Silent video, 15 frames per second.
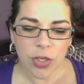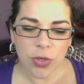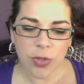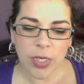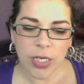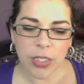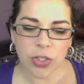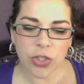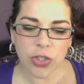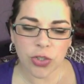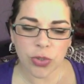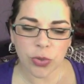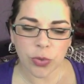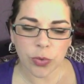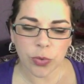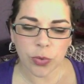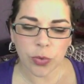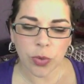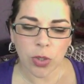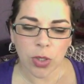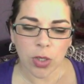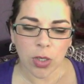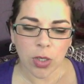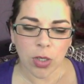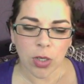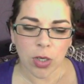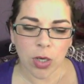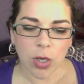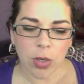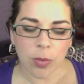You need to,
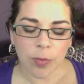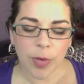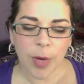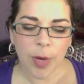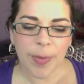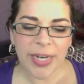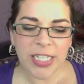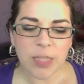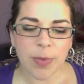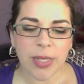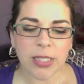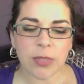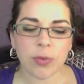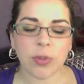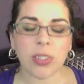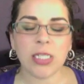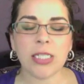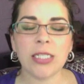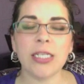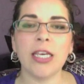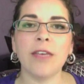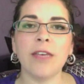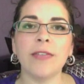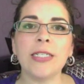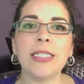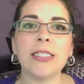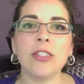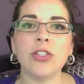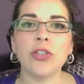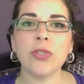Paramedics Plus will need to give
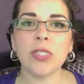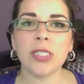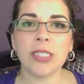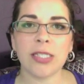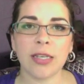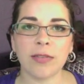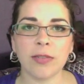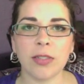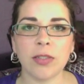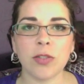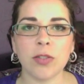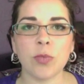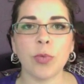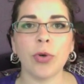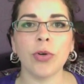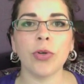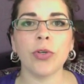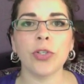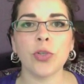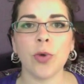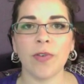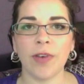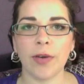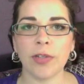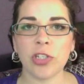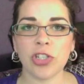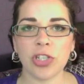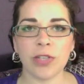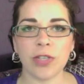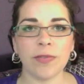us 2 C7s per
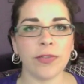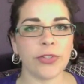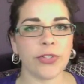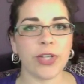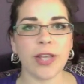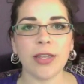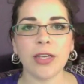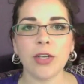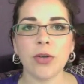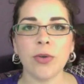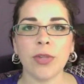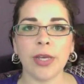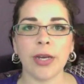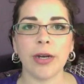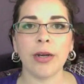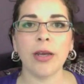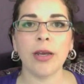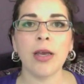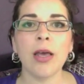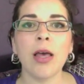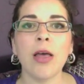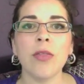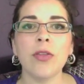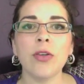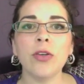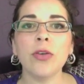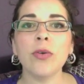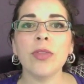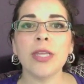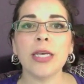12-hour shift. There's nothing new there.
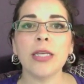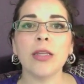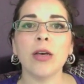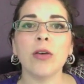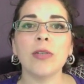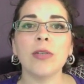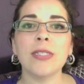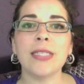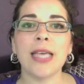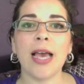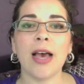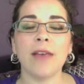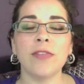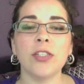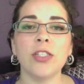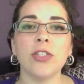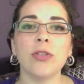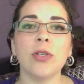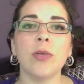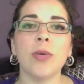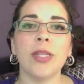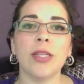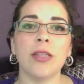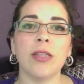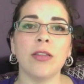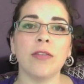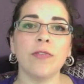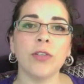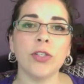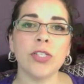The new thing, though, is they have to do it
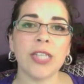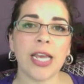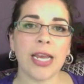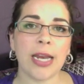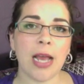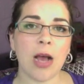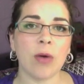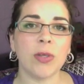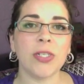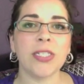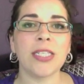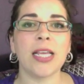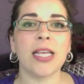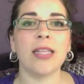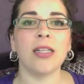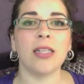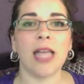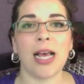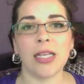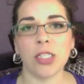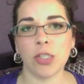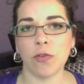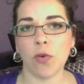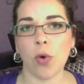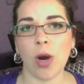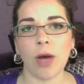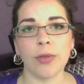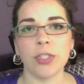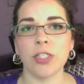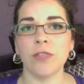within the first 8 hours and the last
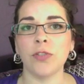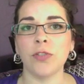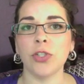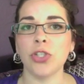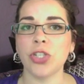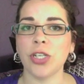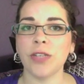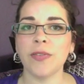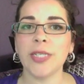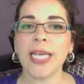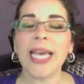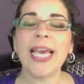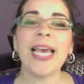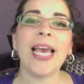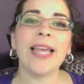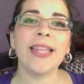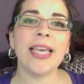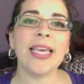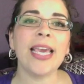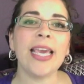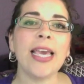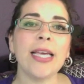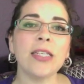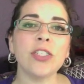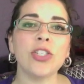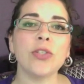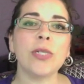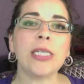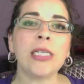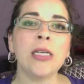4 hours of your shift. And they
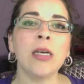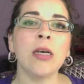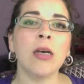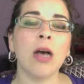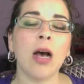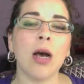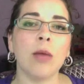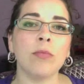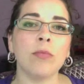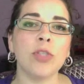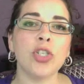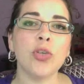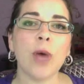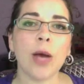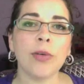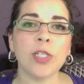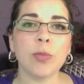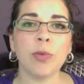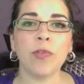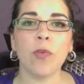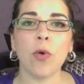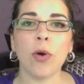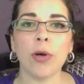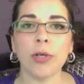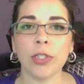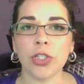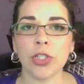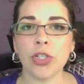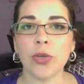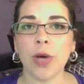can't do it 2 hours
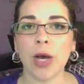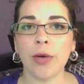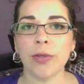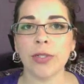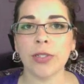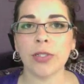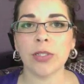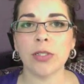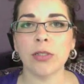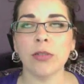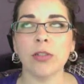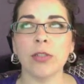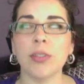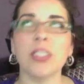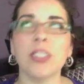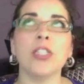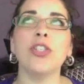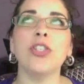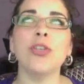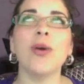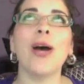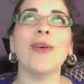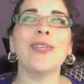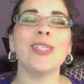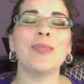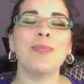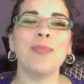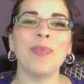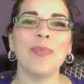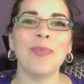before or 2 hours, 2
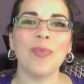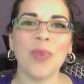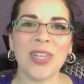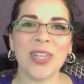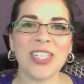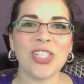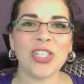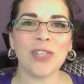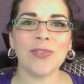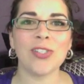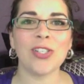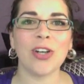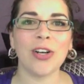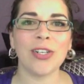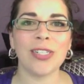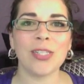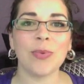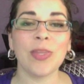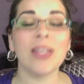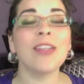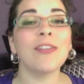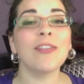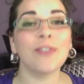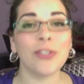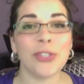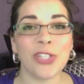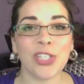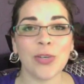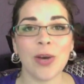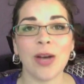hours when the shift starts, within the
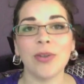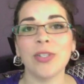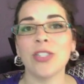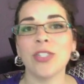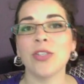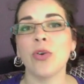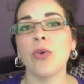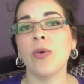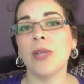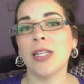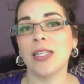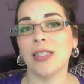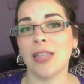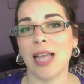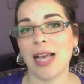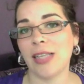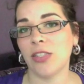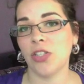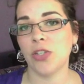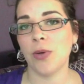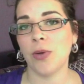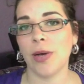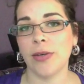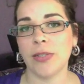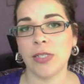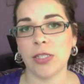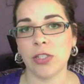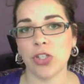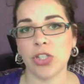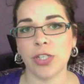first 2 hours, or within the last 2
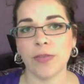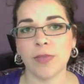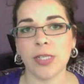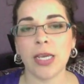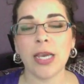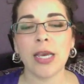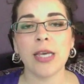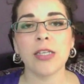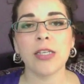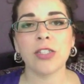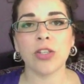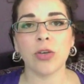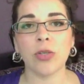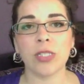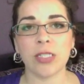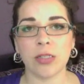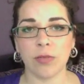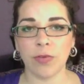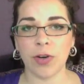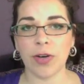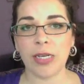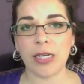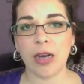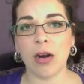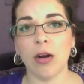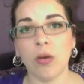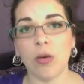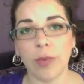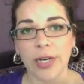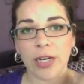hours of the shift. So it's a very
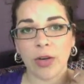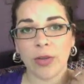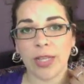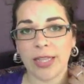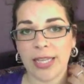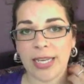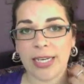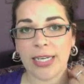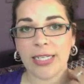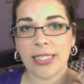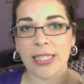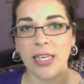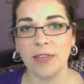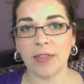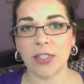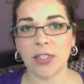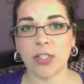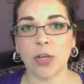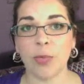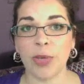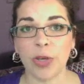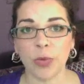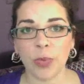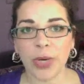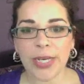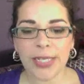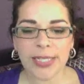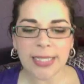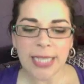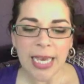narrow window that they need to give us our meal
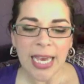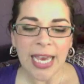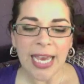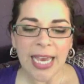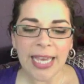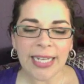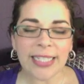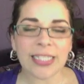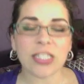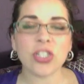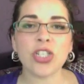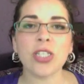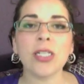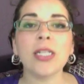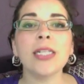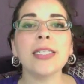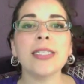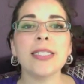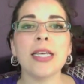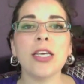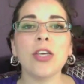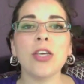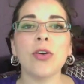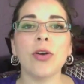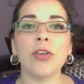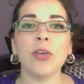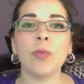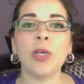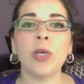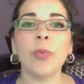breaks. In addition, let's say
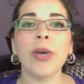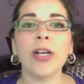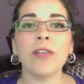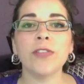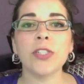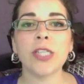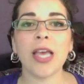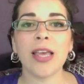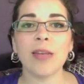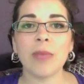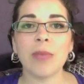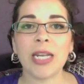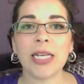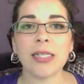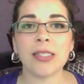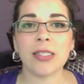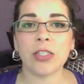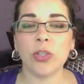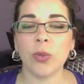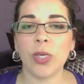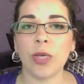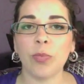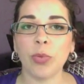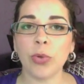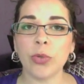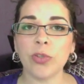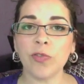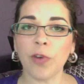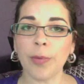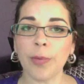you're on your meal break for 10 minutes and you
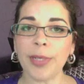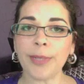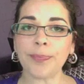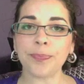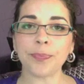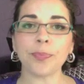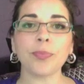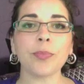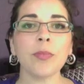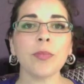get pulled from it.